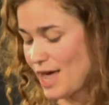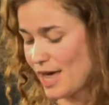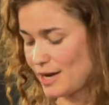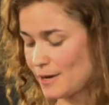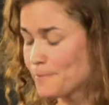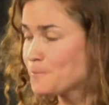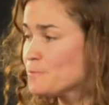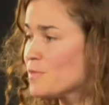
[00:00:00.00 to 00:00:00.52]

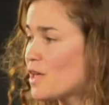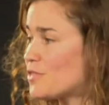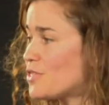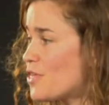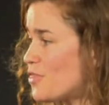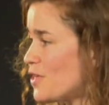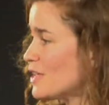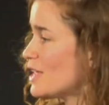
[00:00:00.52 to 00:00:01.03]
And
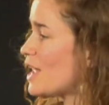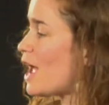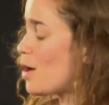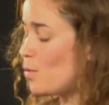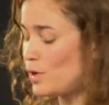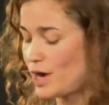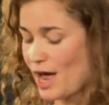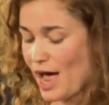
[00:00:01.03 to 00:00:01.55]
the thing that
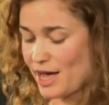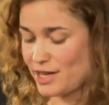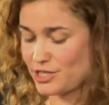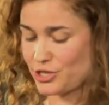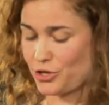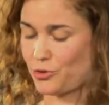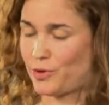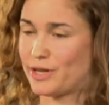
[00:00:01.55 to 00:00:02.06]
I want to
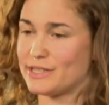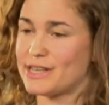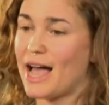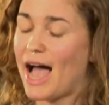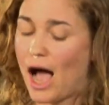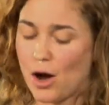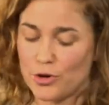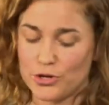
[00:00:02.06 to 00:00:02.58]
ask you is
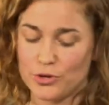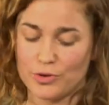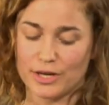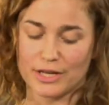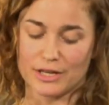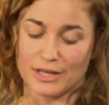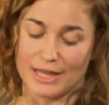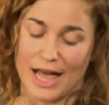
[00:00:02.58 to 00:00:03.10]
how you
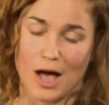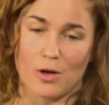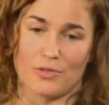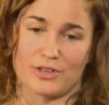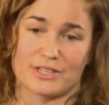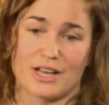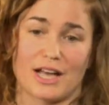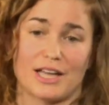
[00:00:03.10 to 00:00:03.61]
can allow
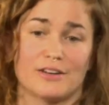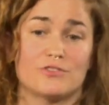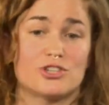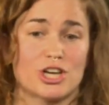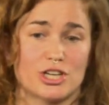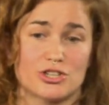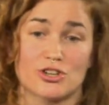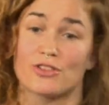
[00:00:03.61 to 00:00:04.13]
this kind of
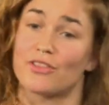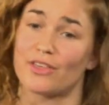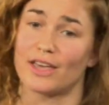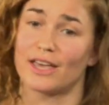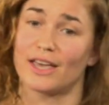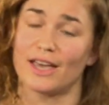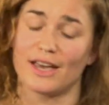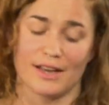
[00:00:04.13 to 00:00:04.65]
change in
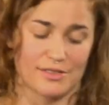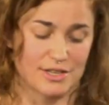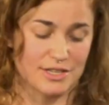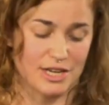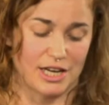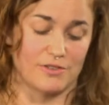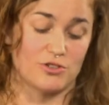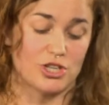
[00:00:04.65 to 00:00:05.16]
thinking and this
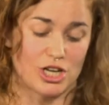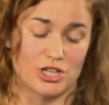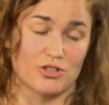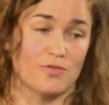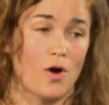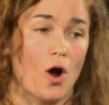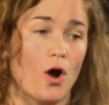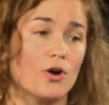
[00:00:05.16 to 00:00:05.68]
kind of change
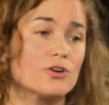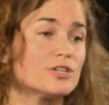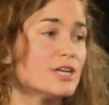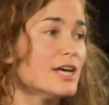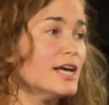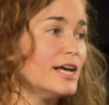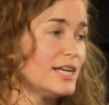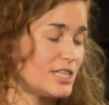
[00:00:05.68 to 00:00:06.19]
of heart
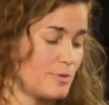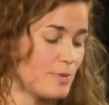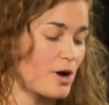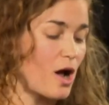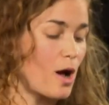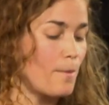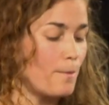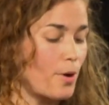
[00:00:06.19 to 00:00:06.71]
to
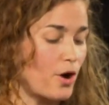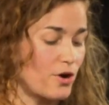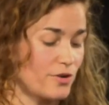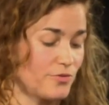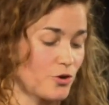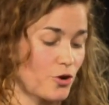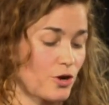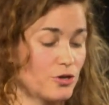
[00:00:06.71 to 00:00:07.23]
become part
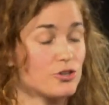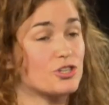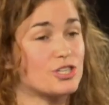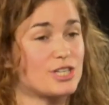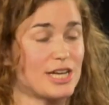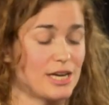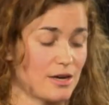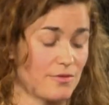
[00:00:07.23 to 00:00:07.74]
of your
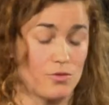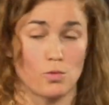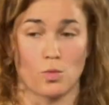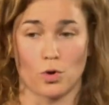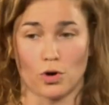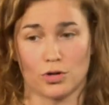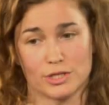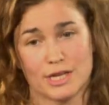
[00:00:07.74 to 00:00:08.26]
understanding of the
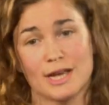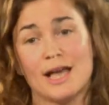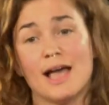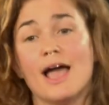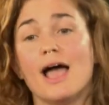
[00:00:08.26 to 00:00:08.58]
world.